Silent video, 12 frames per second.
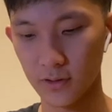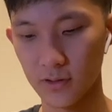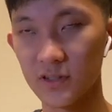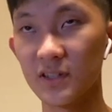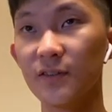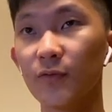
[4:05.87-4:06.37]

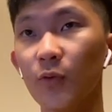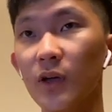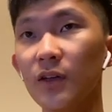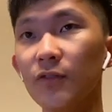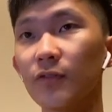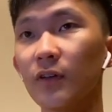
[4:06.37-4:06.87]

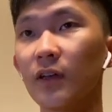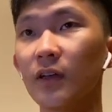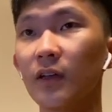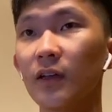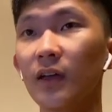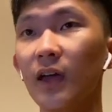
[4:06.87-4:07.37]
Synthwave
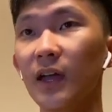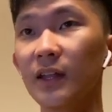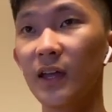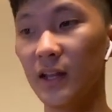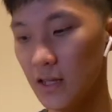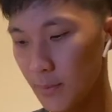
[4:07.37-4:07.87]
and
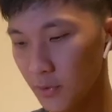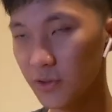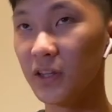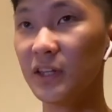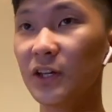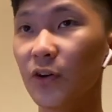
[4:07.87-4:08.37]
enable the
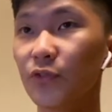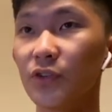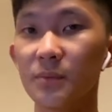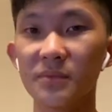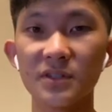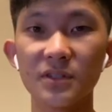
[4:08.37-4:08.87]
neon
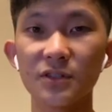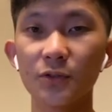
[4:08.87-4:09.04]
dreams.